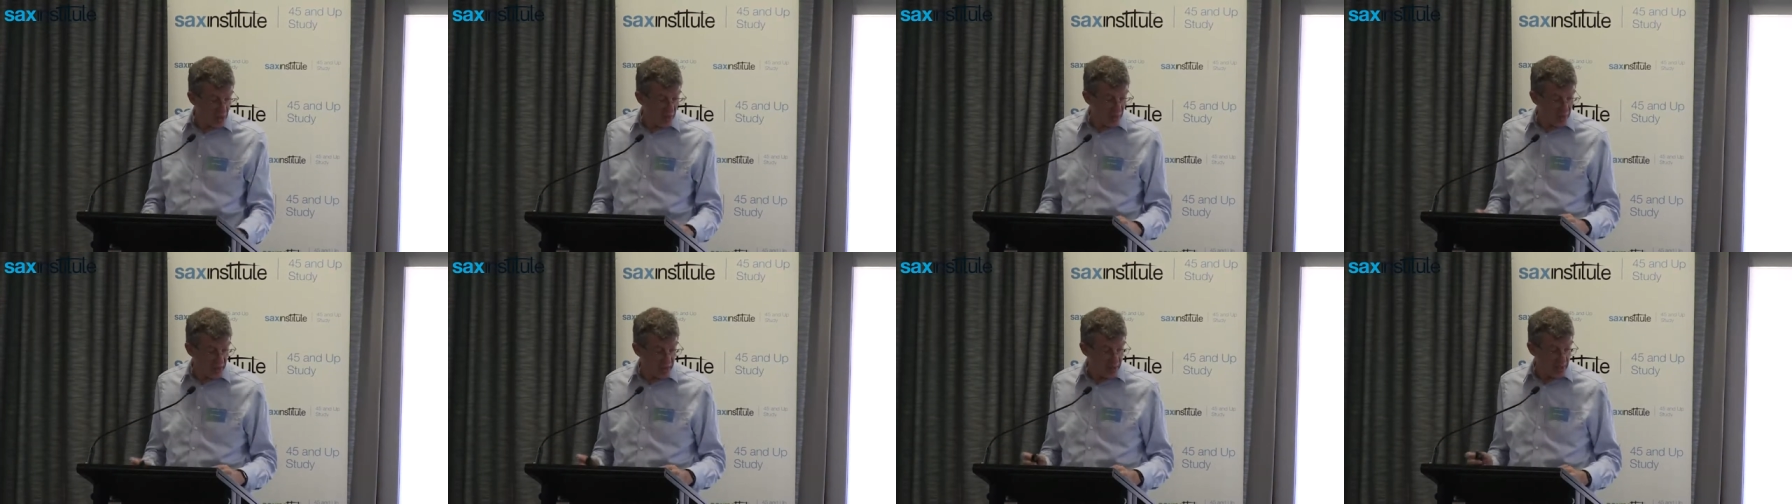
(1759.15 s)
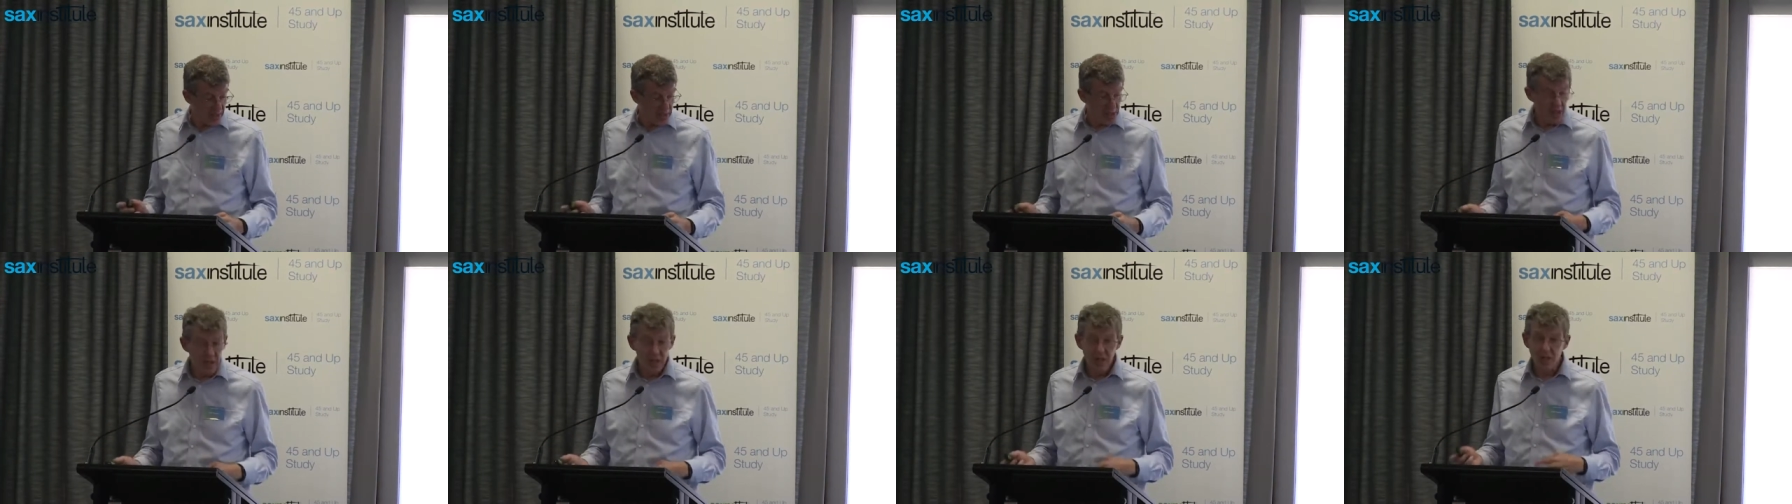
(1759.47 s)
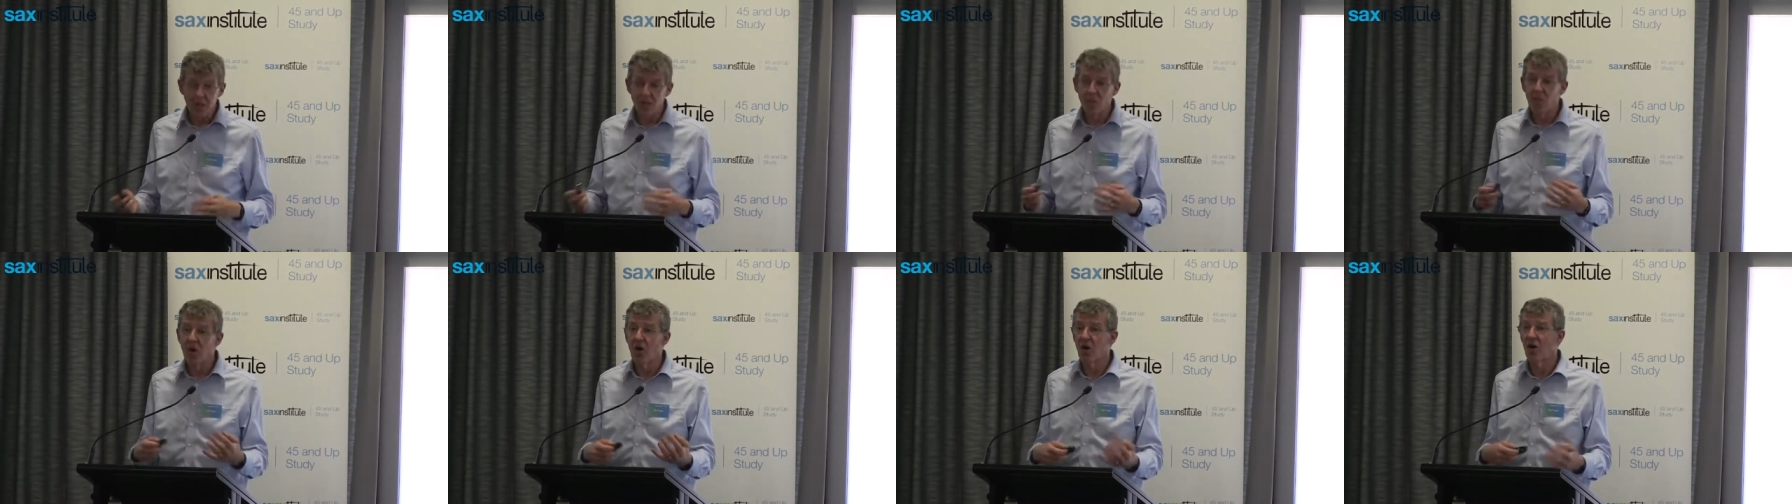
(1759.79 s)
we need
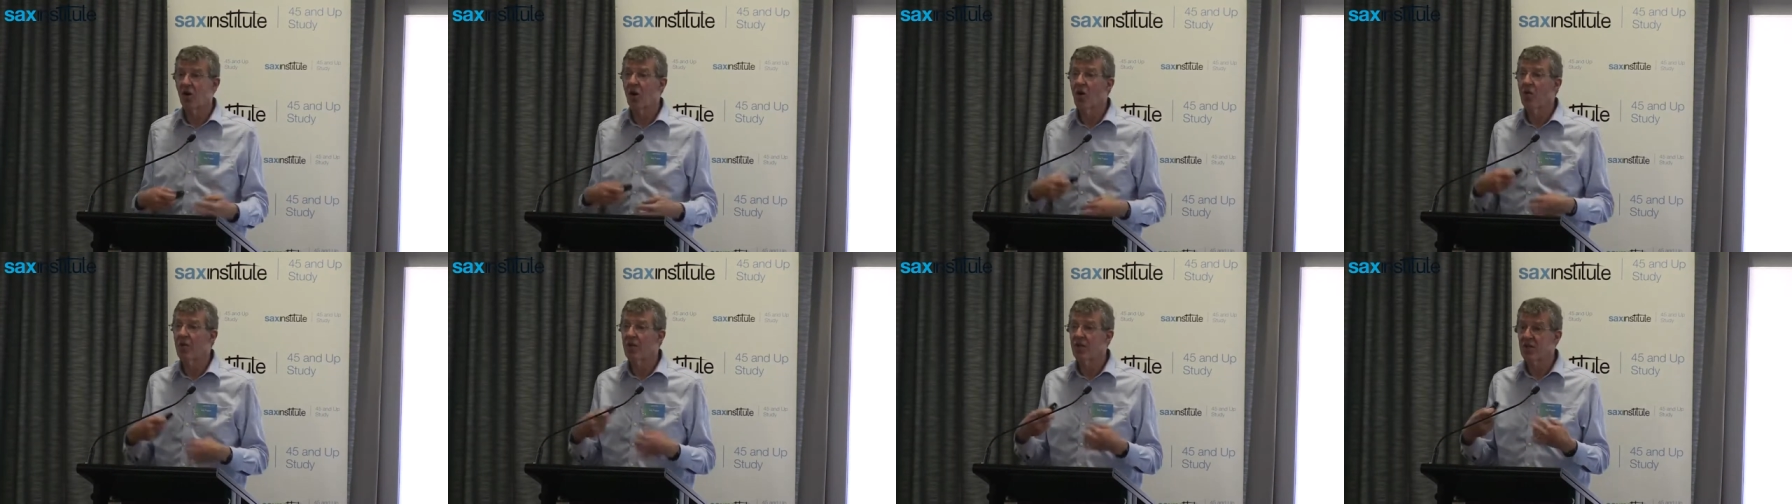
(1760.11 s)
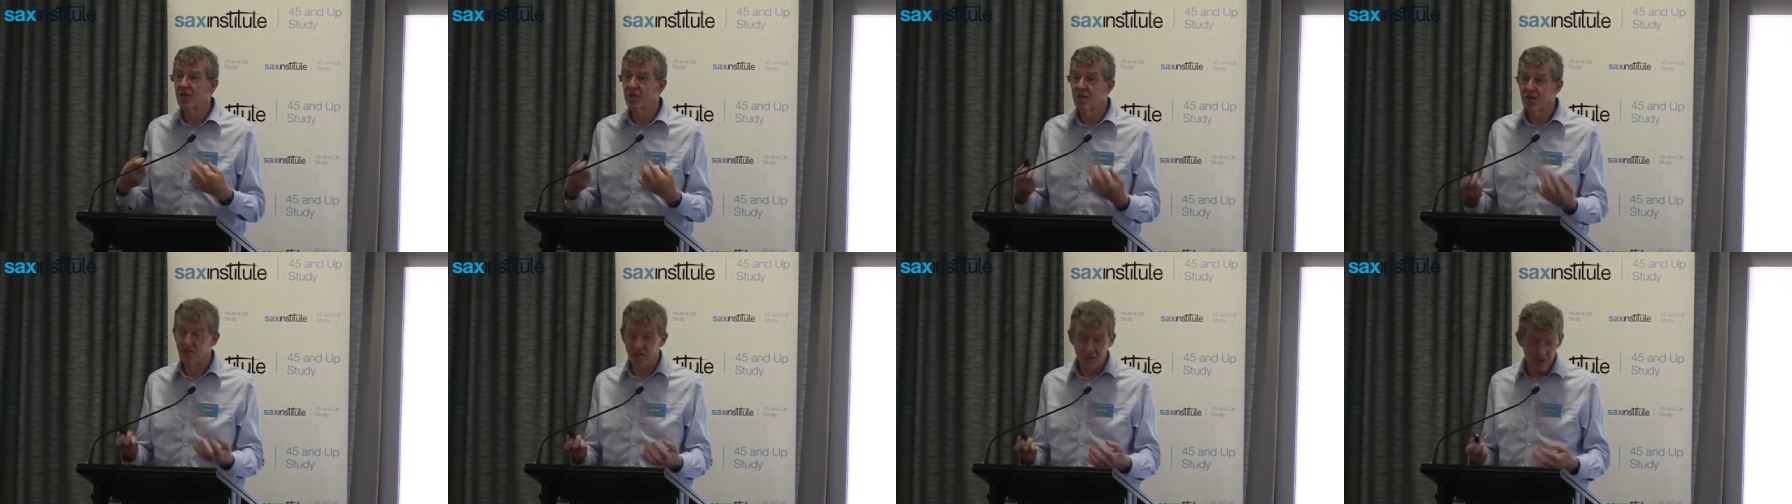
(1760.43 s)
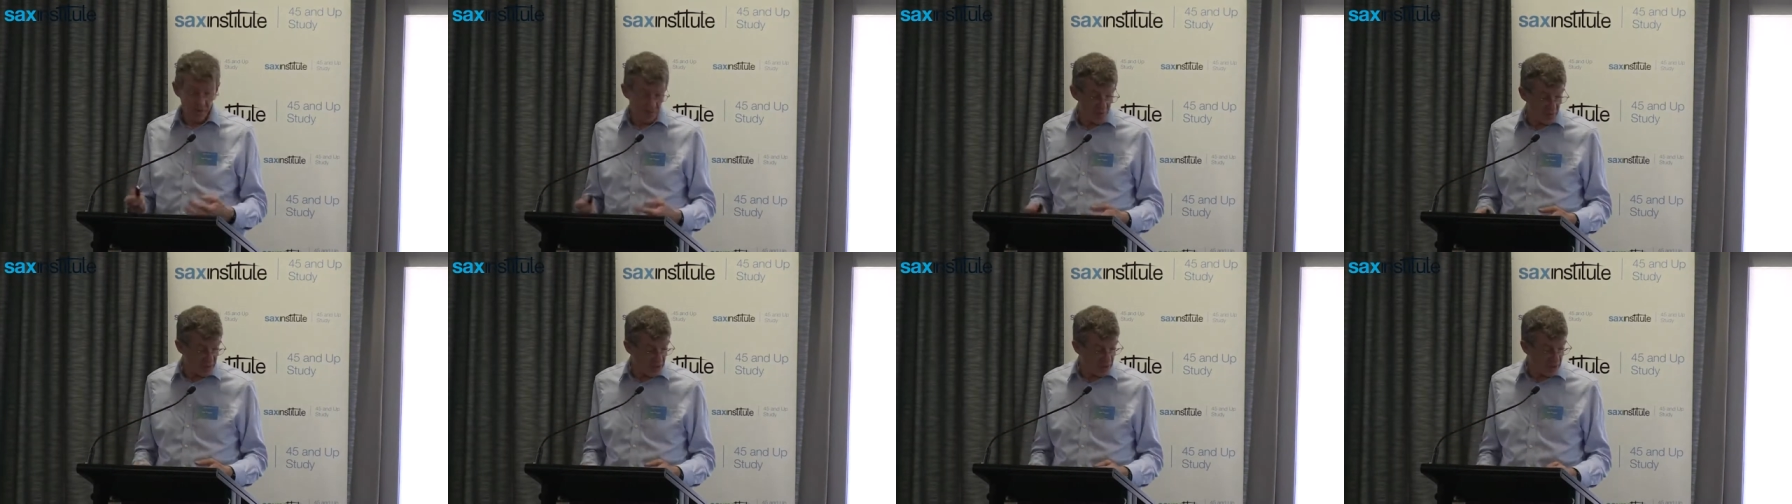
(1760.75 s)
to work on the
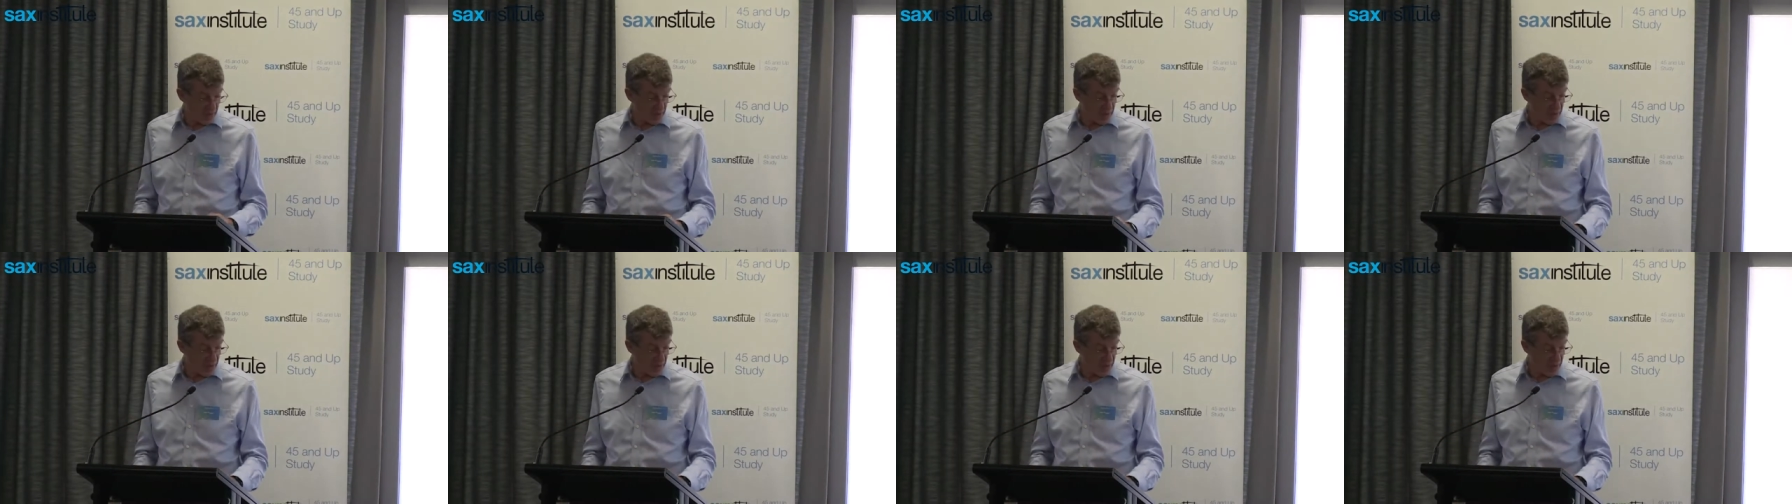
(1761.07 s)
systems that